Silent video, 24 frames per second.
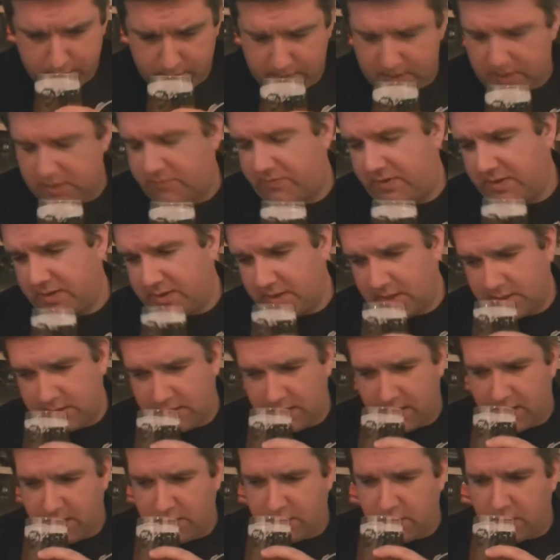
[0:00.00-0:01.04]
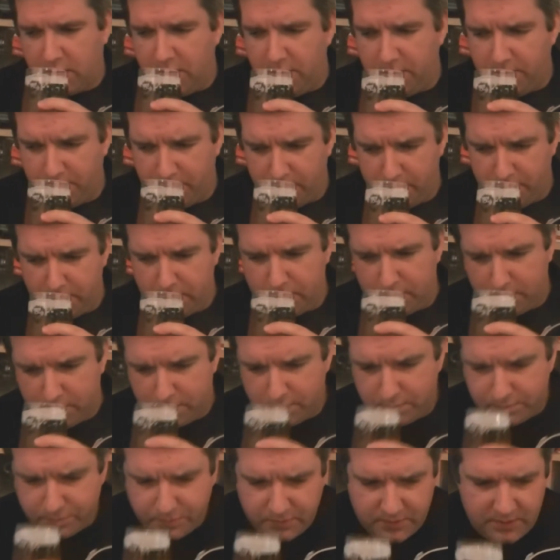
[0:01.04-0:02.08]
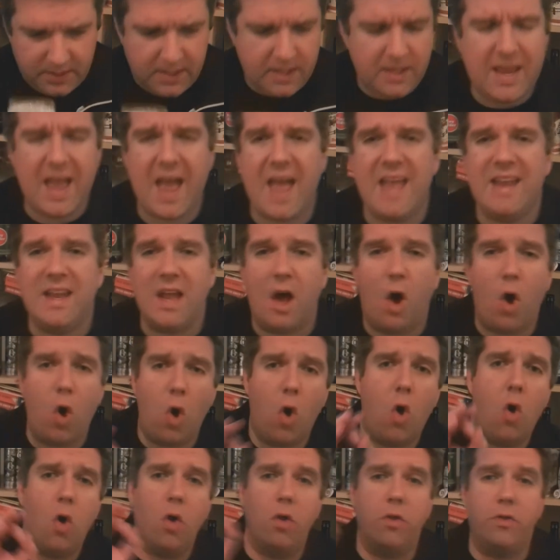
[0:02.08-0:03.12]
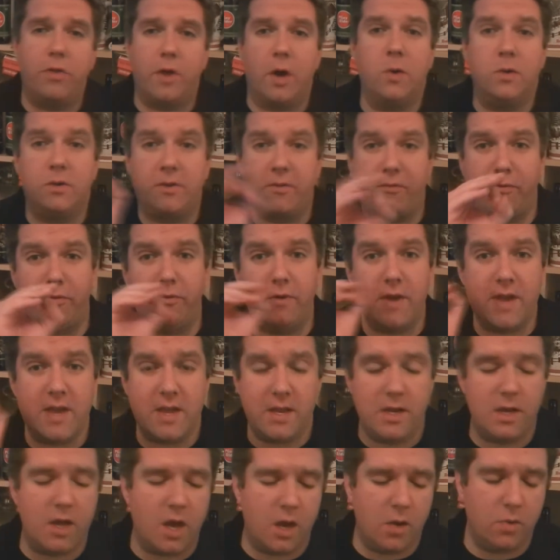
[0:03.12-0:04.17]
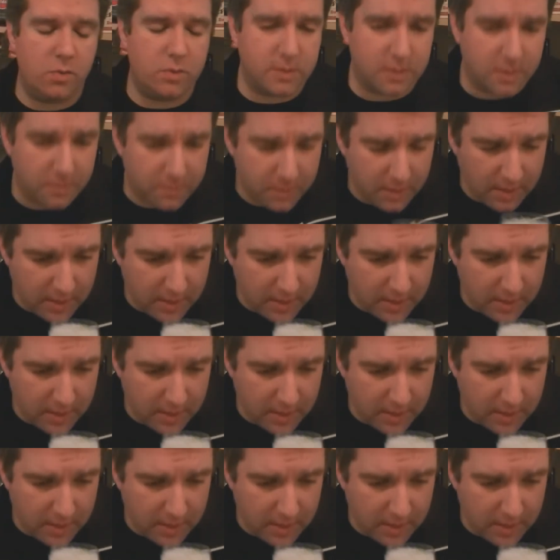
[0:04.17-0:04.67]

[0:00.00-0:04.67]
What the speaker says: That's fantastic, actually. You're getting all those three notes.